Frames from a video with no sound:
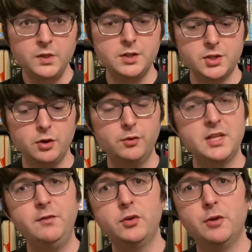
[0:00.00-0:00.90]
So The
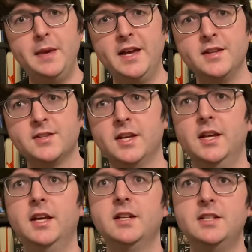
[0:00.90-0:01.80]
Devil Commands
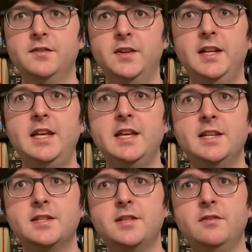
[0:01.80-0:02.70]
definitely
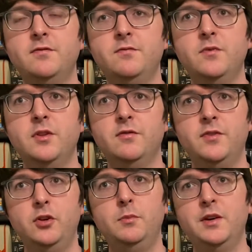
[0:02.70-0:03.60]
is the
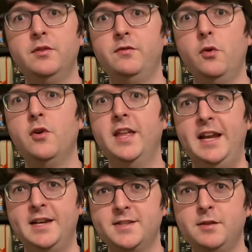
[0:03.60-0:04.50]
film of the four that
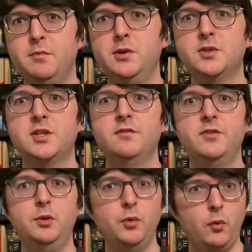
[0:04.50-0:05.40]
has the most
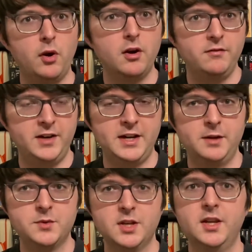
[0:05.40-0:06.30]
film noir
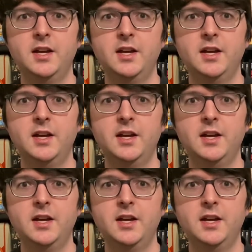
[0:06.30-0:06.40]
vibes.